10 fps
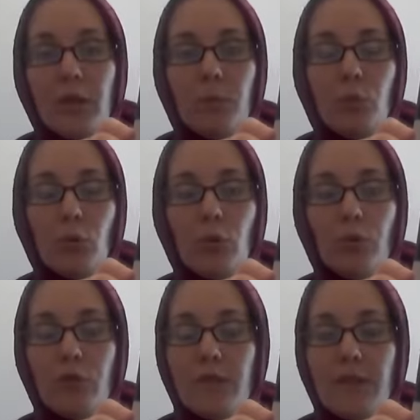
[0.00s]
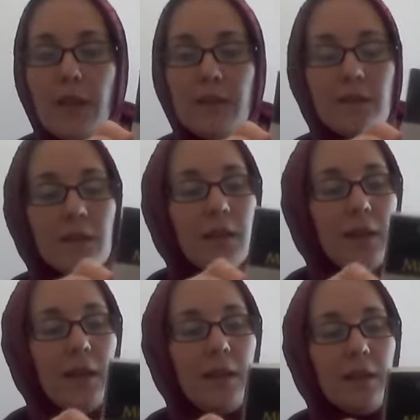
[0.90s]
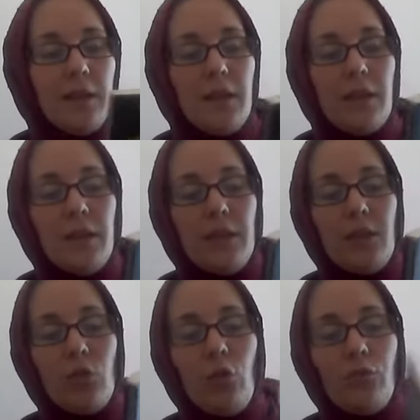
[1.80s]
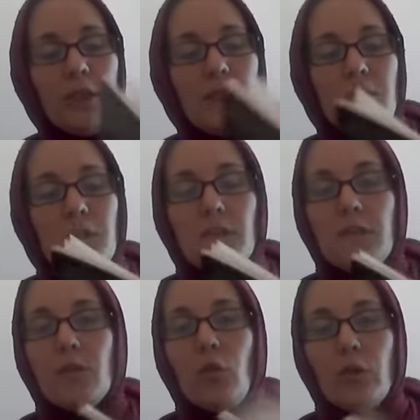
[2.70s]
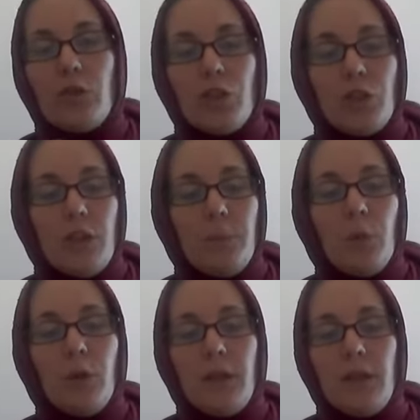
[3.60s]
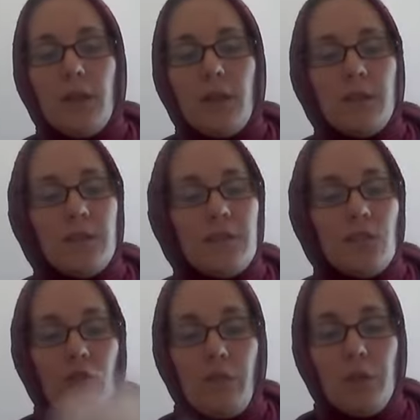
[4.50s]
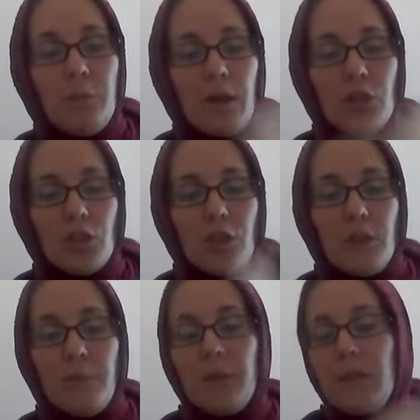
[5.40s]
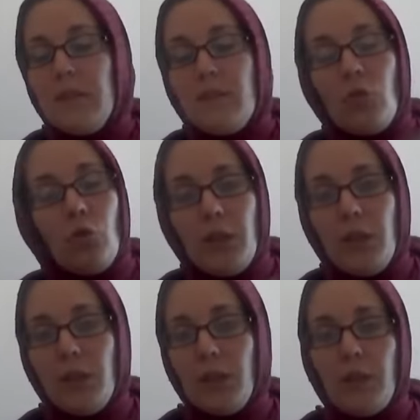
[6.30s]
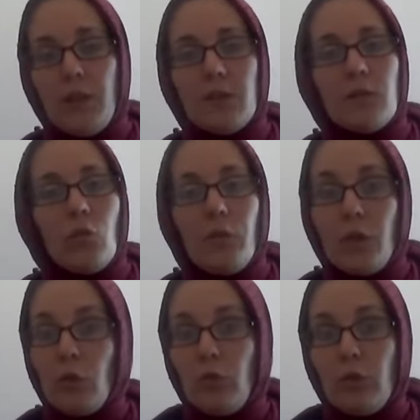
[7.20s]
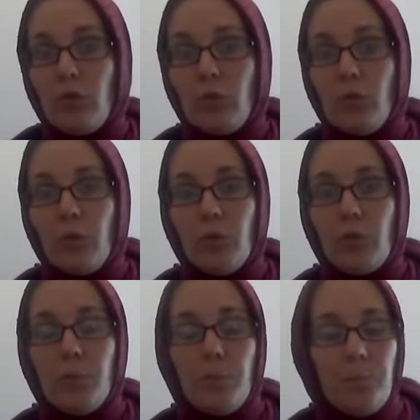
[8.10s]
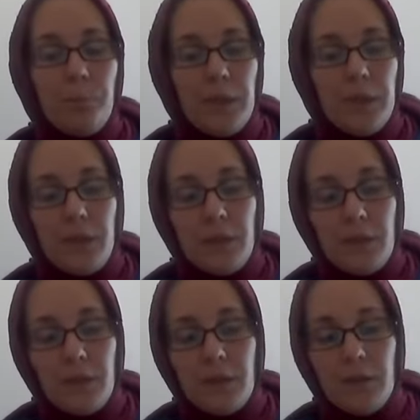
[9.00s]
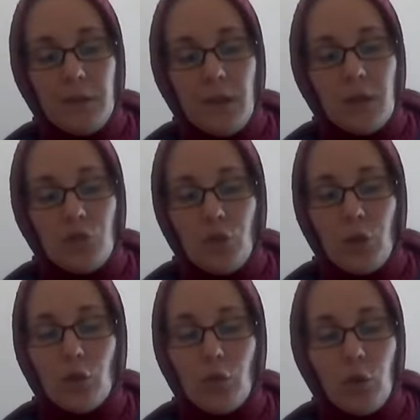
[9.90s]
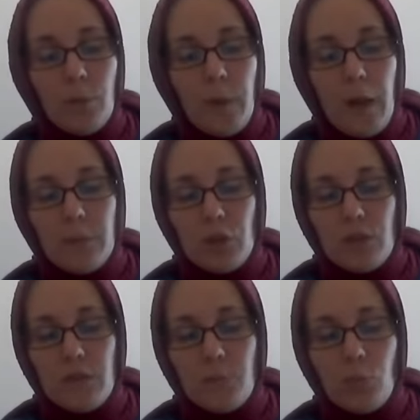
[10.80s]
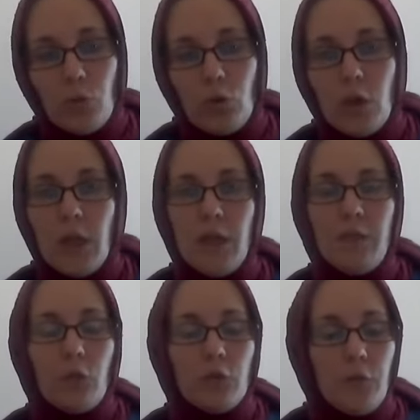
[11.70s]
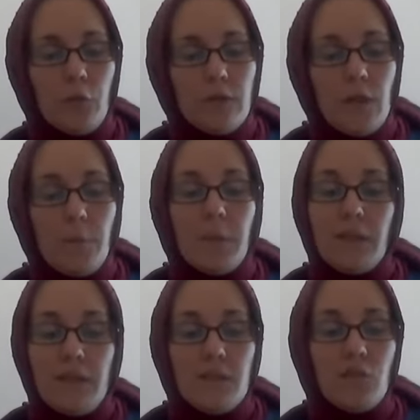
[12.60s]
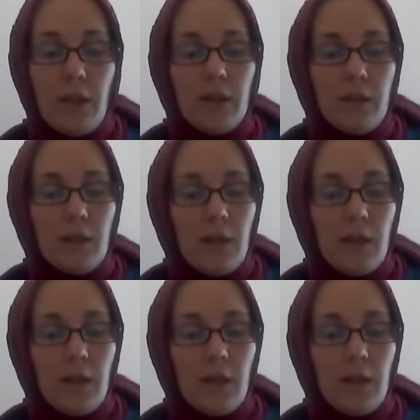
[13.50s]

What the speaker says: book state, deals with the Turkish political history very much. But in Turkey, so we couldn't be the country who published this book for the first time. But Israel,